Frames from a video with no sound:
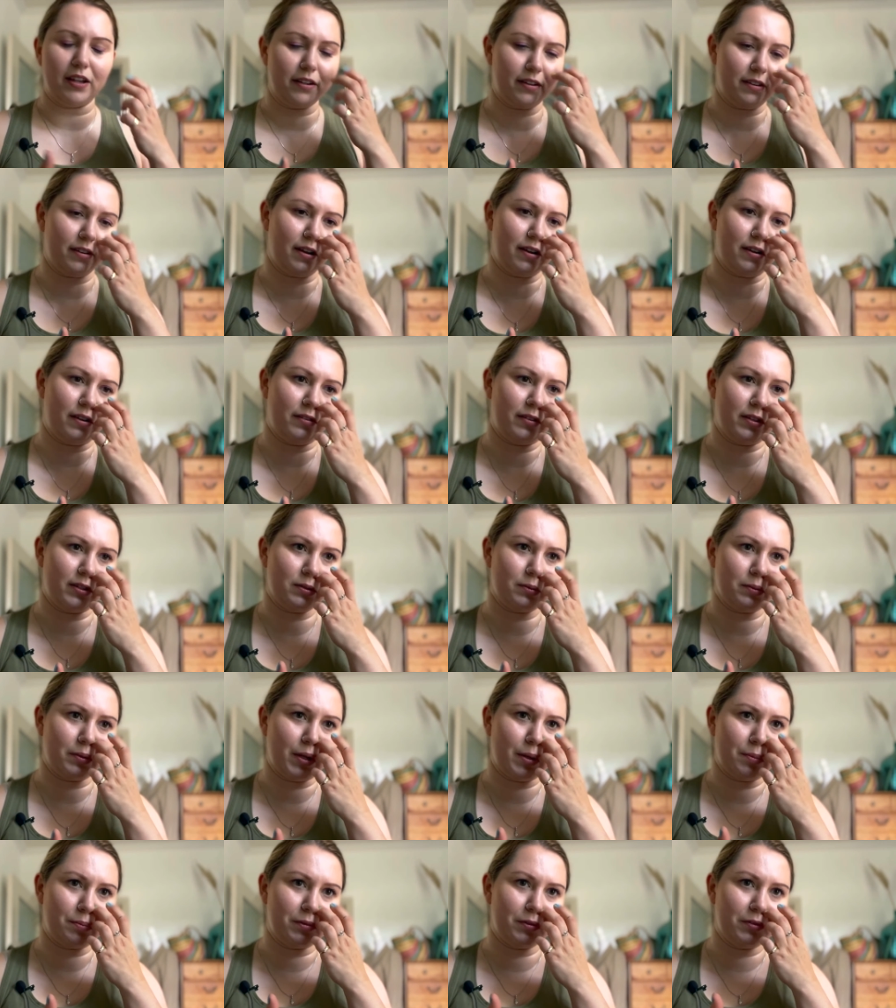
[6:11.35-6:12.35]
That's
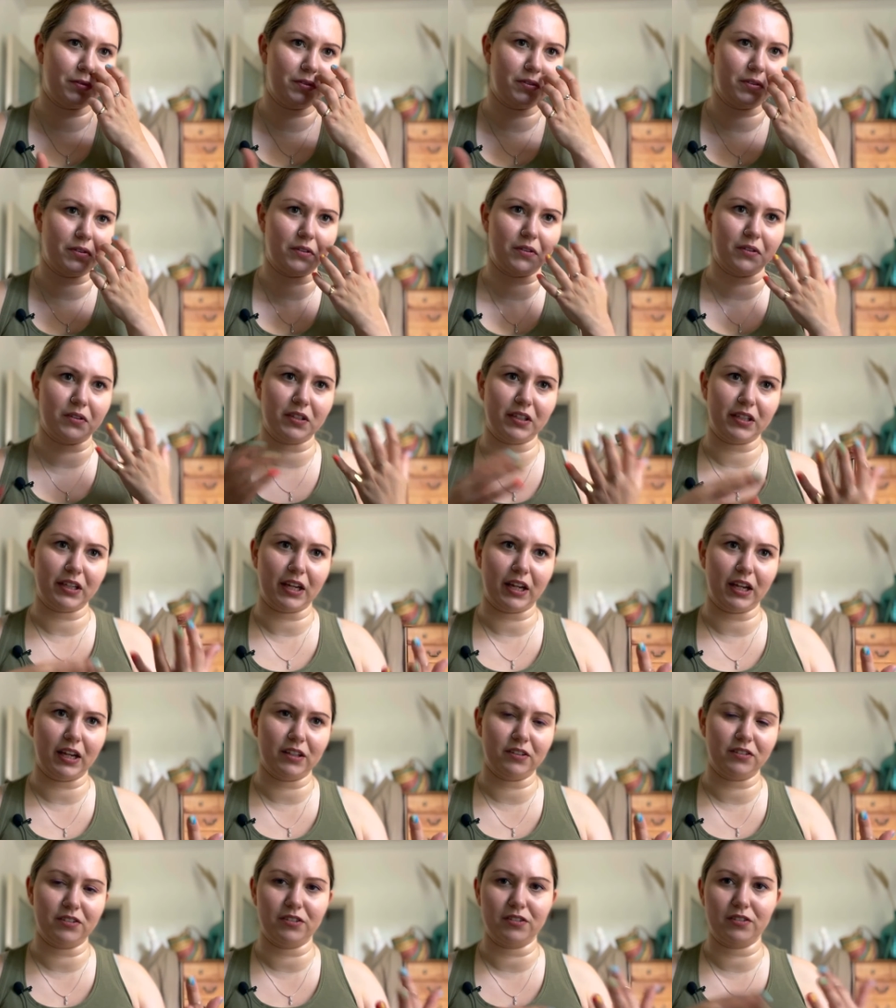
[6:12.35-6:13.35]
why I prefer
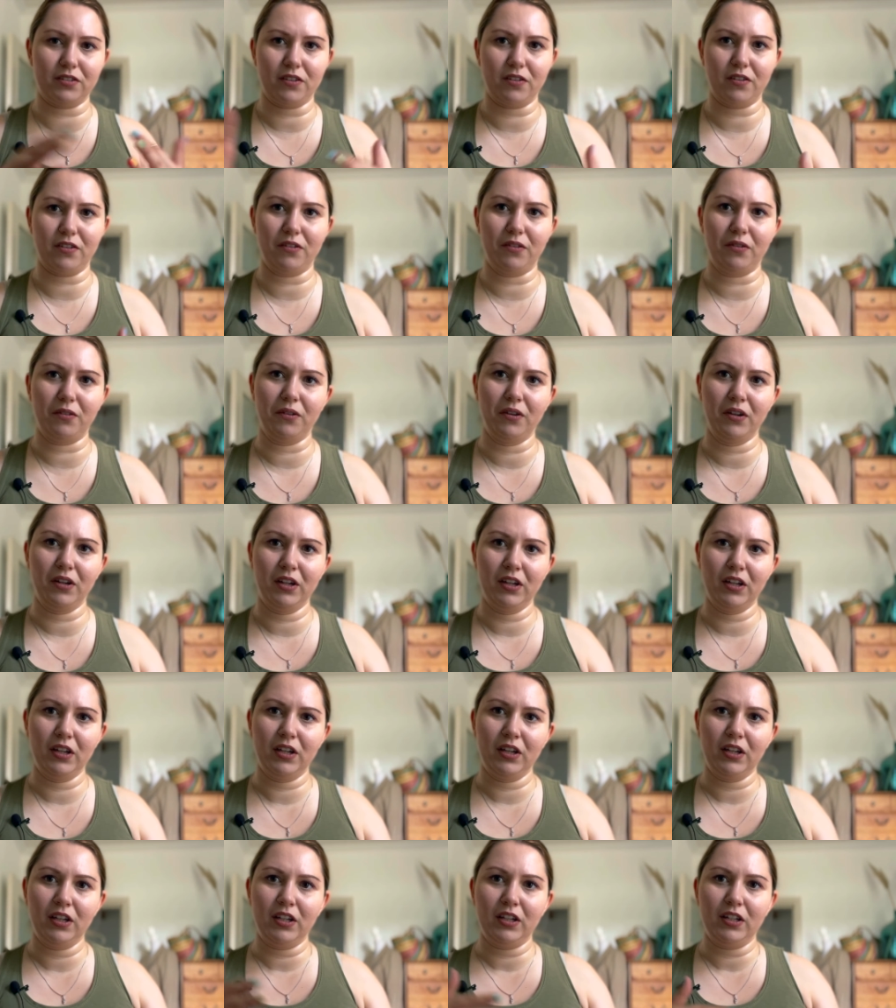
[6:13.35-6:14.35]
hetero,
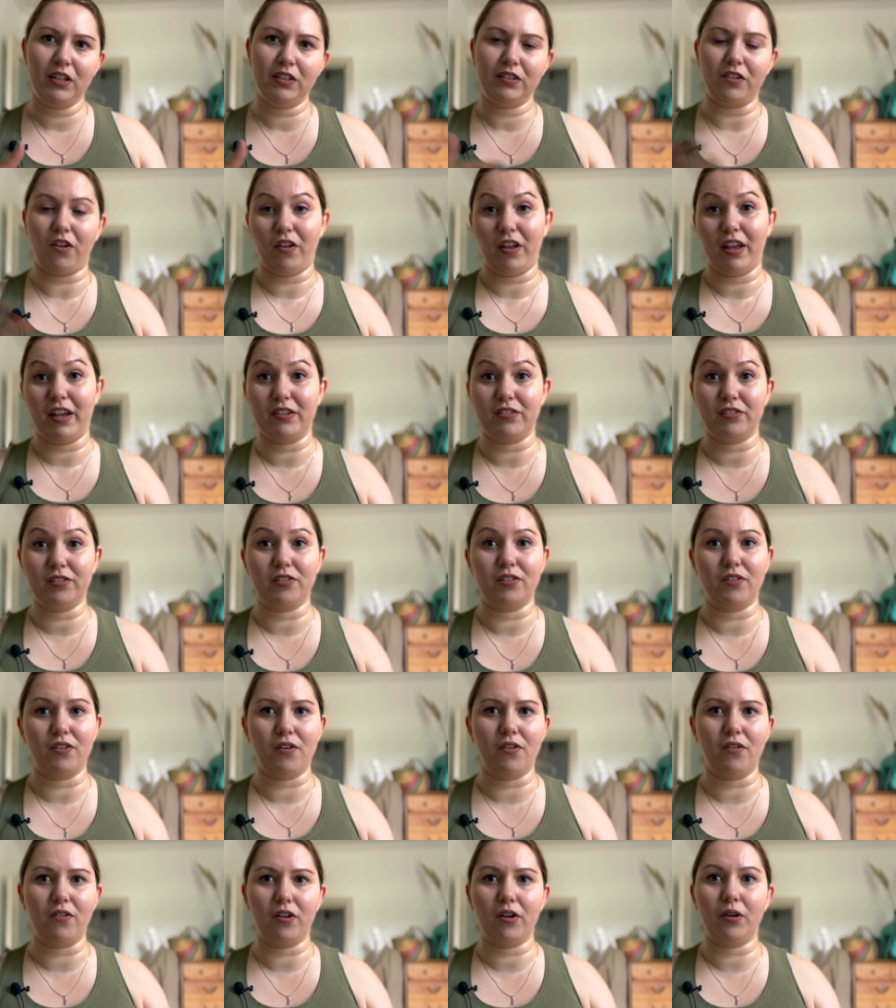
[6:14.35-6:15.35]
not
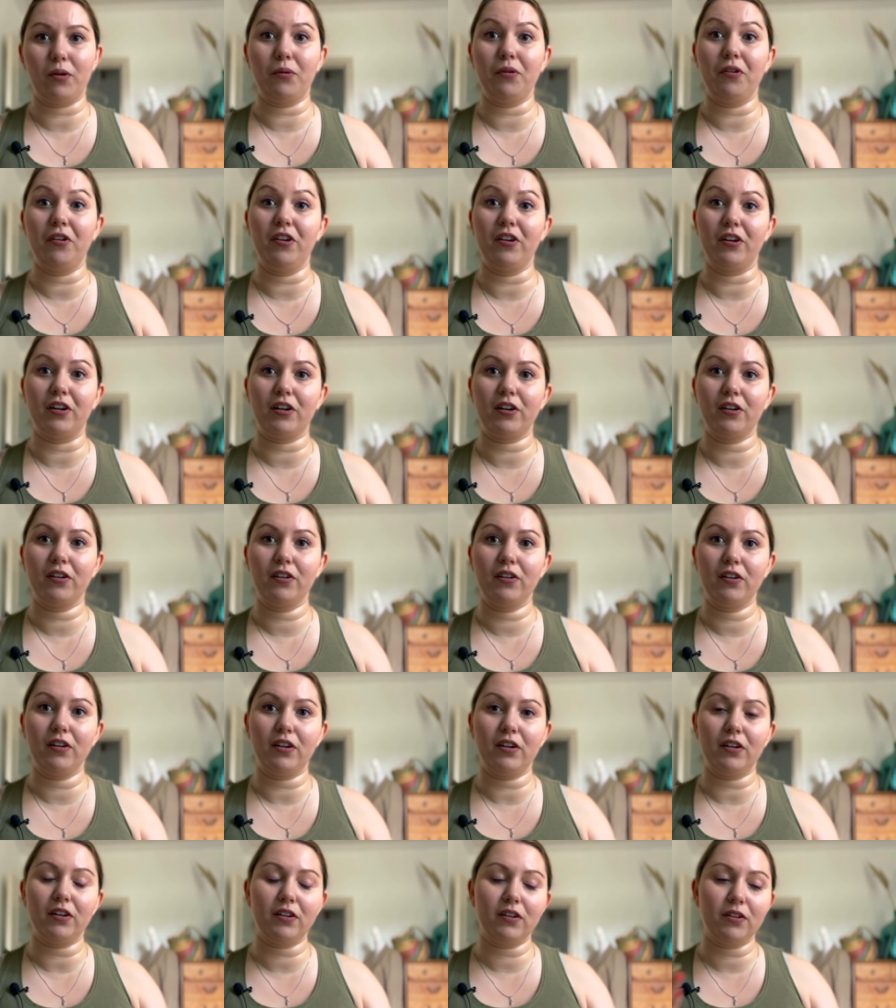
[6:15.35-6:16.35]
hetero, queer.
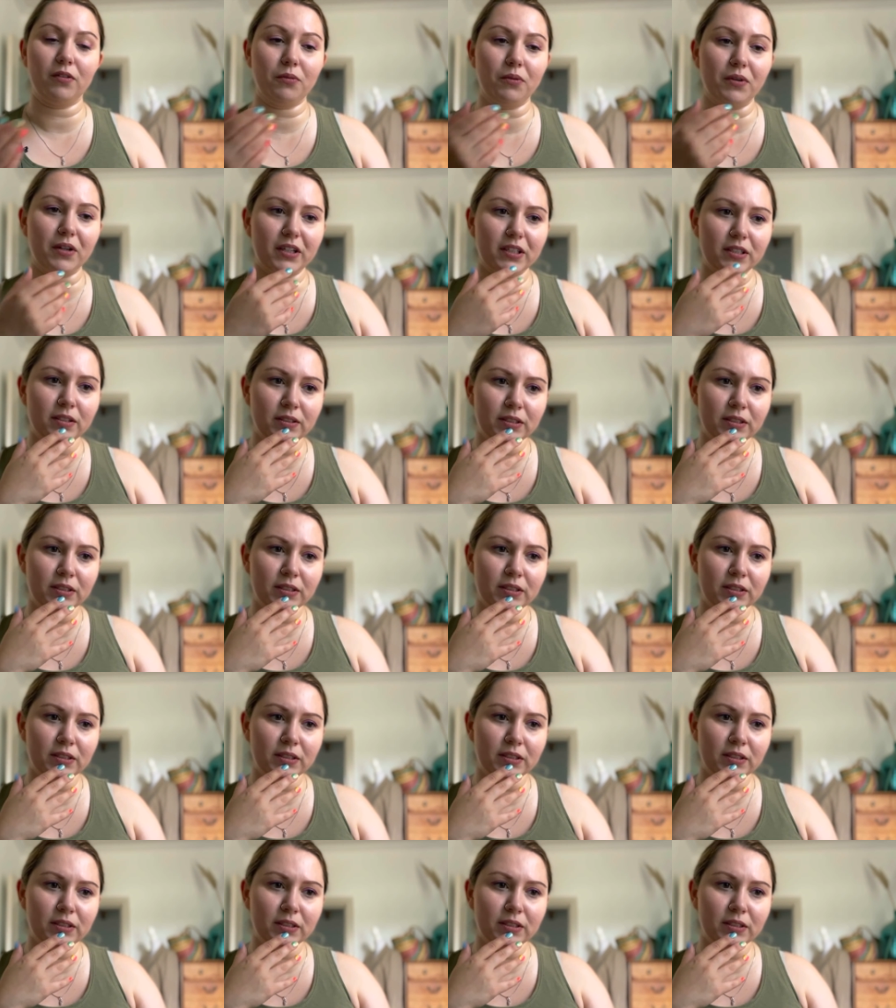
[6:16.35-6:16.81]
Word.